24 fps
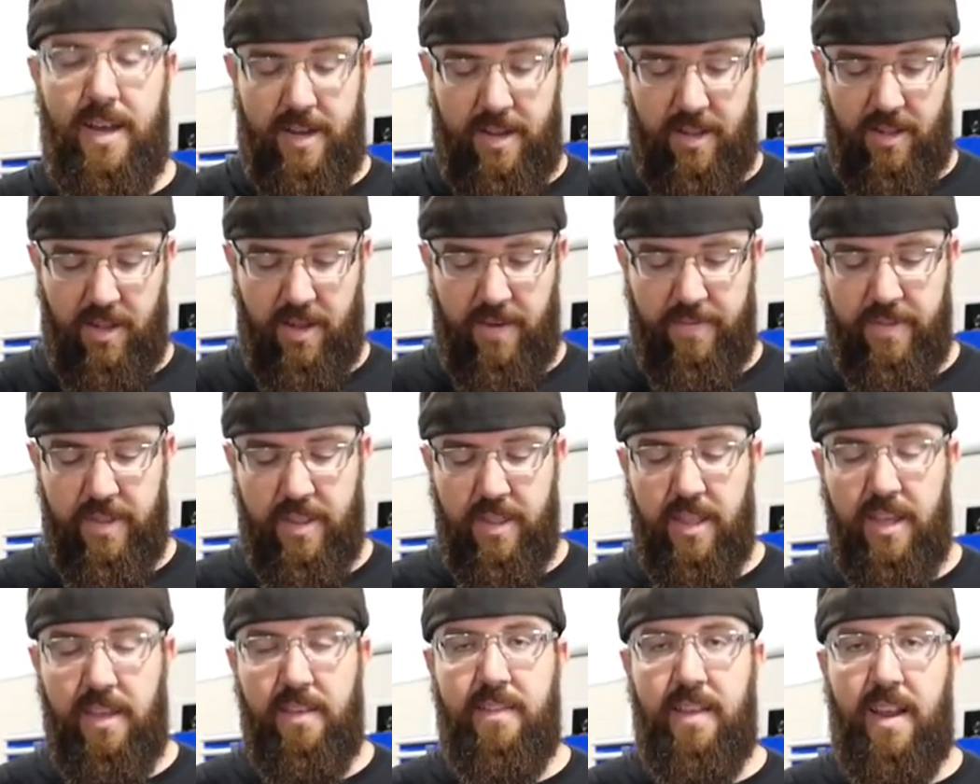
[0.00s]
I love
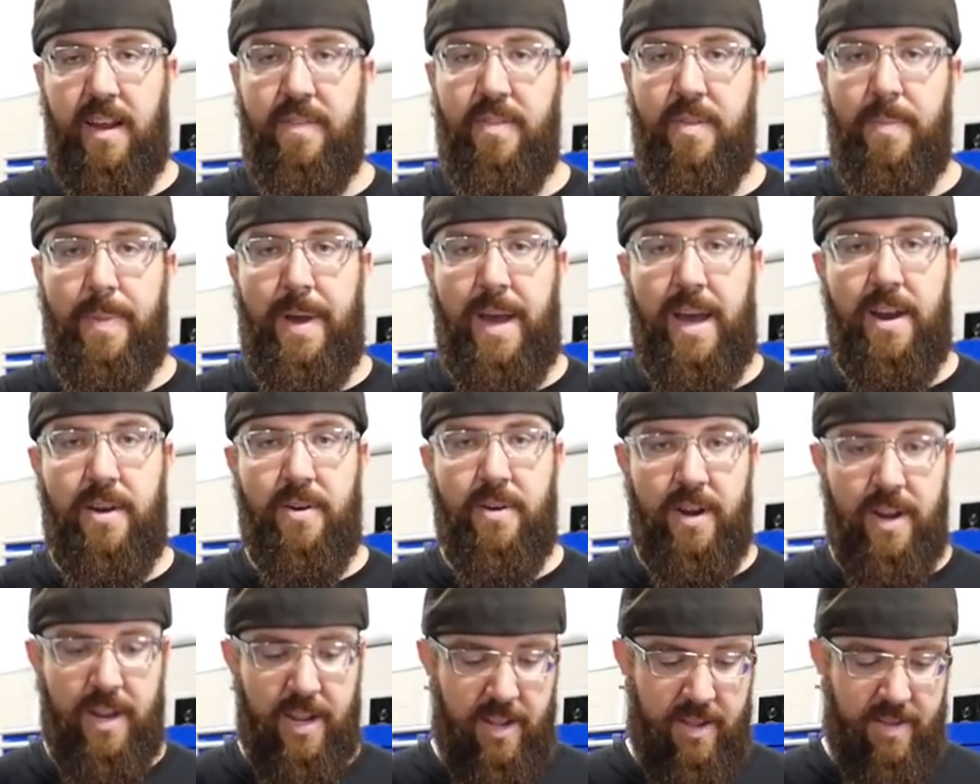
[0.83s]
that these have the
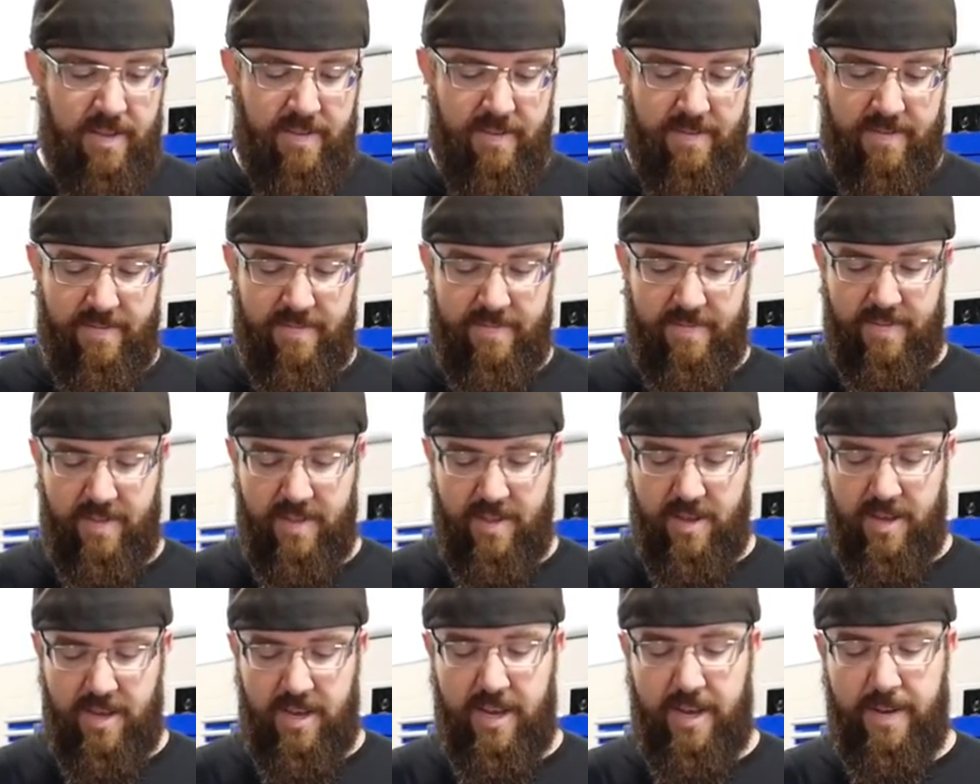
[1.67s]
battery
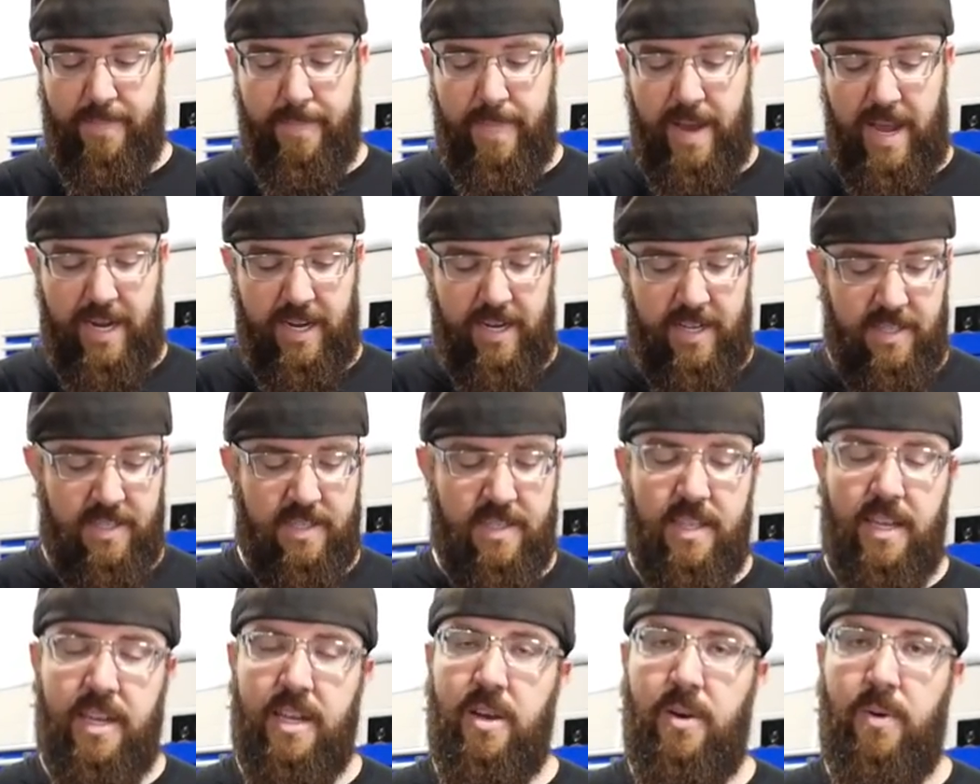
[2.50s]

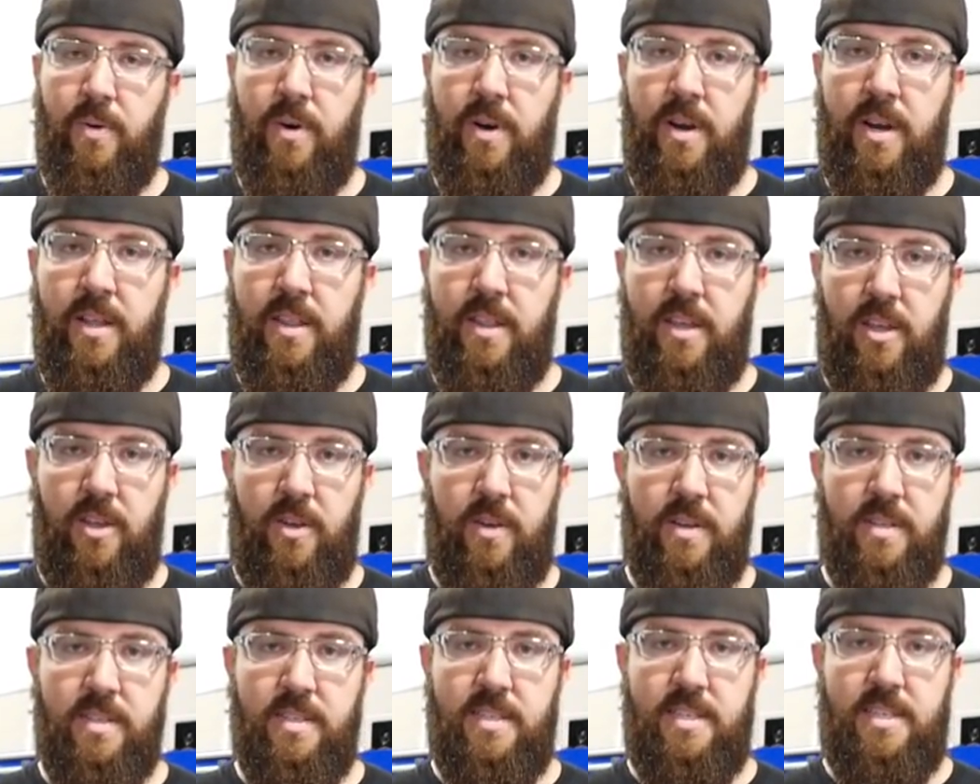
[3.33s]
magnets that go on it that
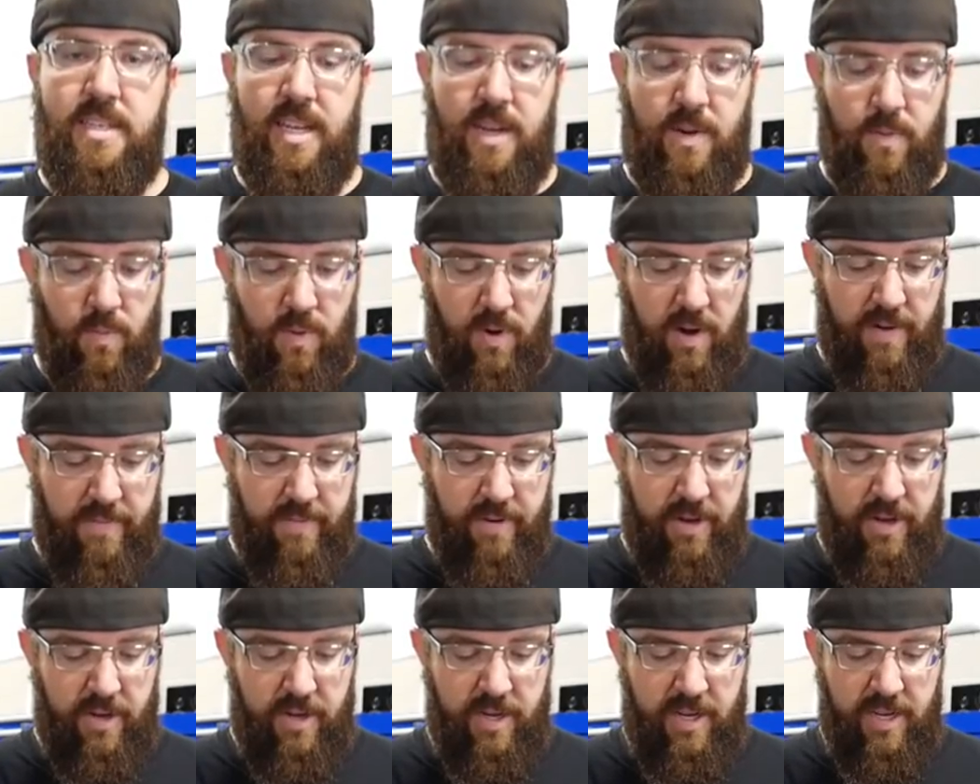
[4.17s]
you can stick
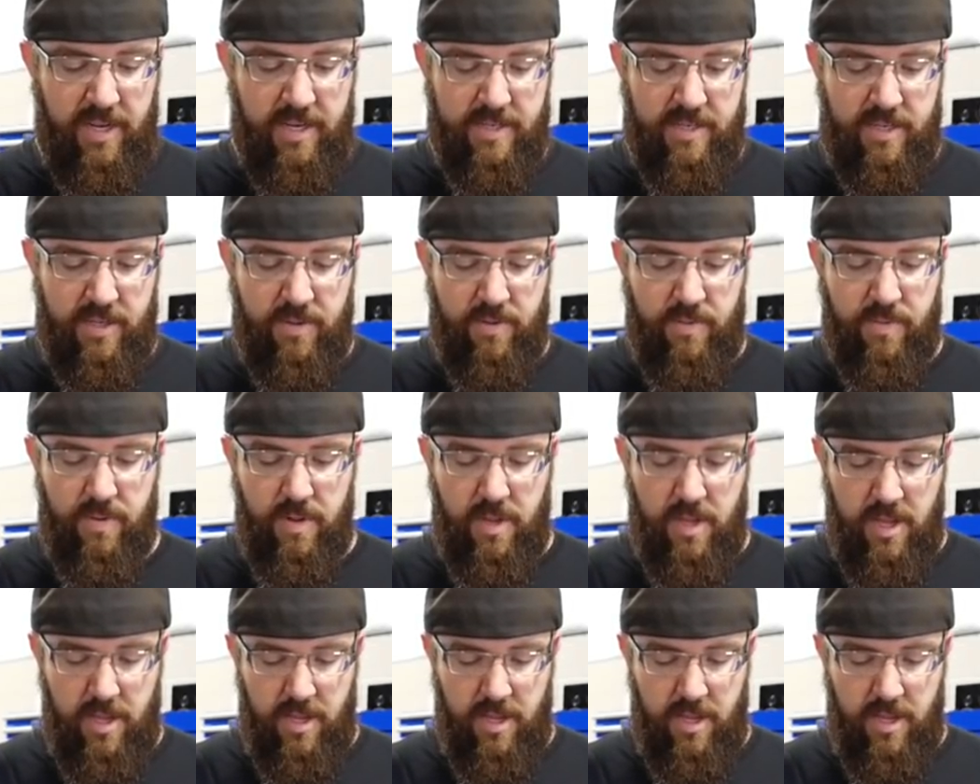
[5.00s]
wherever you need to.